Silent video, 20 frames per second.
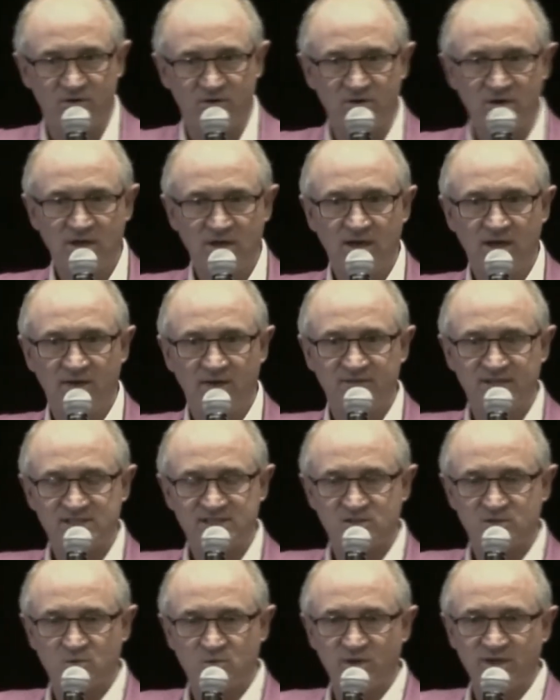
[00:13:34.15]
of this
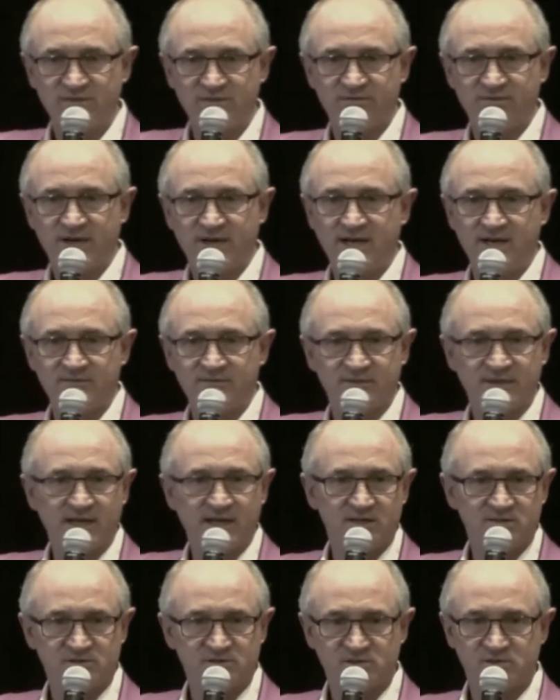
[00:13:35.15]

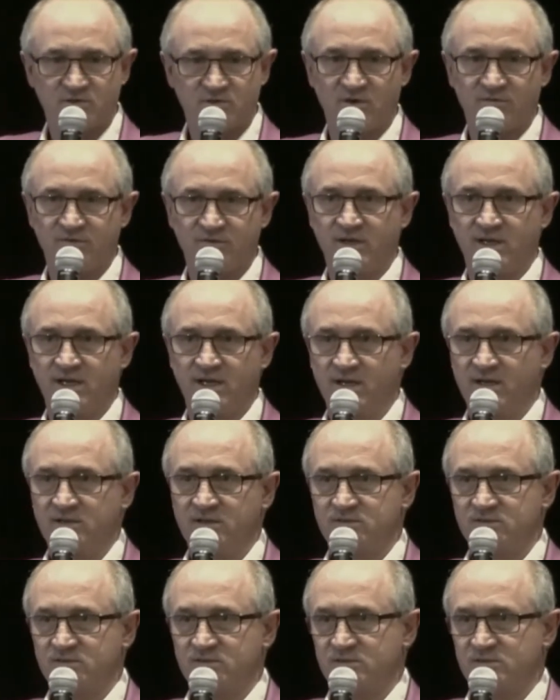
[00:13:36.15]
25,000 square foot house.